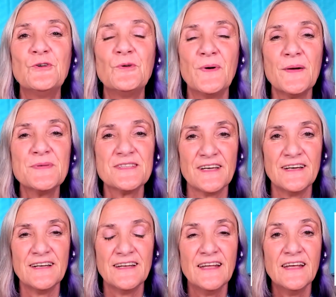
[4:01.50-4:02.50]

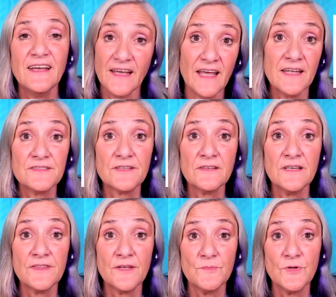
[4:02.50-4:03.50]
website and delete them